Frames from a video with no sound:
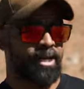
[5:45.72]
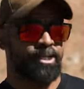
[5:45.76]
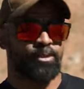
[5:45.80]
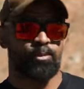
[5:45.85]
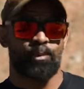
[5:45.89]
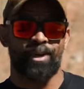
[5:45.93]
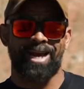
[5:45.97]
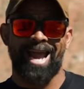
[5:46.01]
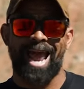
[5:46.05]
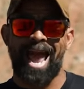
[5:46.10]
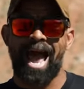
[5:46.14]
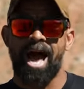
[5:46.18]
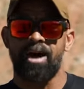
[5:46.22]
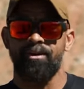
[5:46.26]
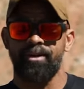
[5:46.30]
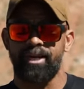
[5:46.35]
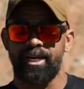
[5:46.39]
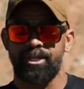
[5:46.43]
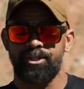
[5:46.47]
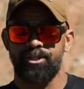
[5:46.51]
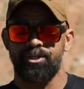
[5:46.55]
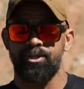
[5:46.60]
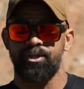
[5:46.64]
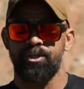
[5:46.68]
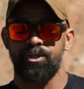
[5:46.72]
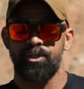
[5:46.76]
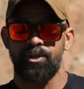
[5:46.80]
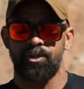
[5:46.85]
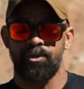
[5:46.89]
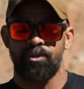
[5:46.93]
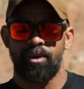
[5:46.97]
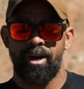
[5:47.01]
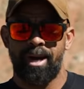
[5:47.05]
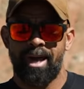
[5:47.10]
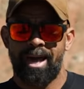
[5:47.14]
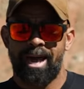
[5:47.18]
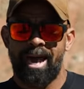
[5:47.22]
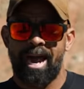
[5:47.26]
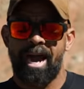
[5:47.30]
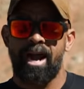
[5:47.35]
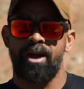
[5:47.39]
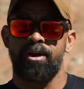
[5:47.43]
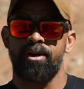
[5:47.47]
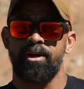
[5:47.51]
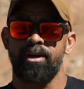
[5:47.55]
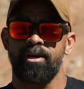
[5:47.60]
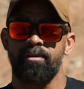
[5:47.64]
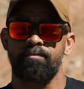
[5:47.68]
brings reality to
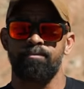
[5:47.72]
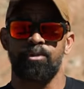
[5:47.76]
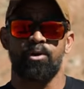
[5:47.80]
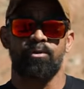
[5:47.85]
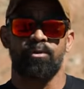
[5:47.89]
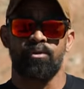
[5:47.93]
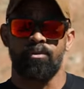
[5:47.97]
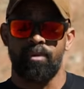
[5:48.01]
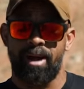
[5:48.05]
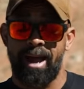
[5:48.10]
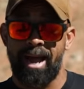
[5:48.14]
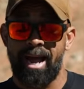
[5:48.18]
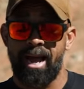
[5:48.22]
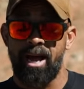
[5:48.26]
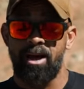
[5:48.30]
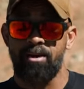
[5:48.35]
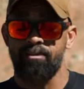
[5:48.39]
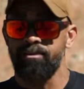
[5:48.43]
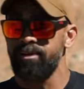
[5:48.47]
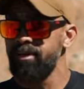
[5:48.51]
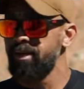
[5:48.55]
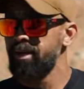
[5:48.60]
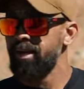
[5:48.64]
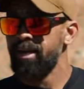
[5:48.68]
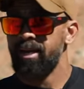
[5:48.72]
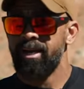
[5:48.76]
how you're gonna move around